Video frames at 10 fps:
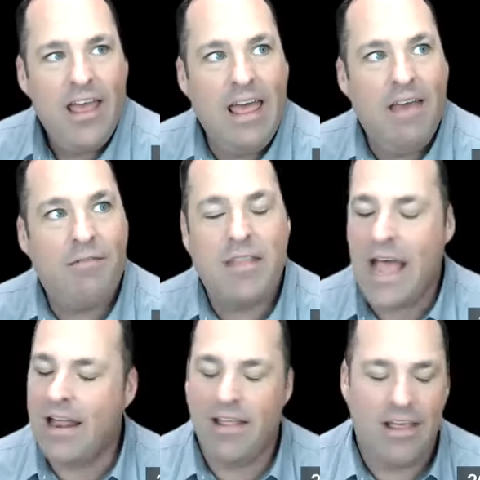if
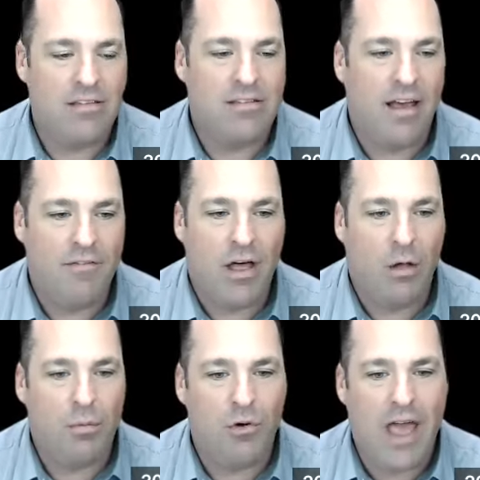that is
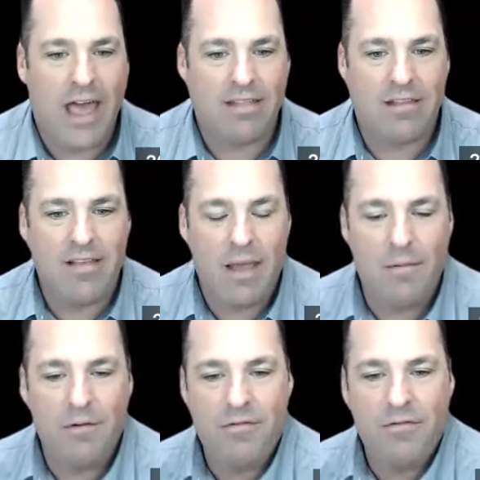available at the time
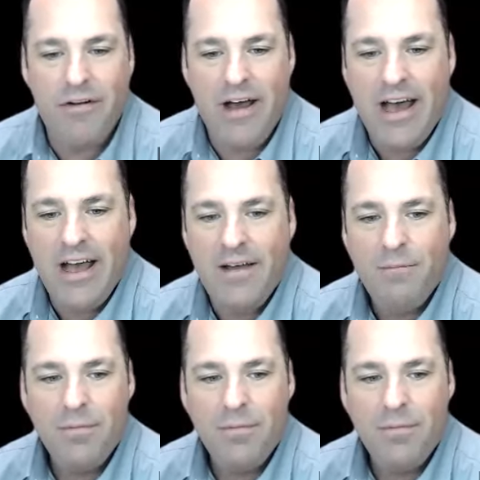of uh,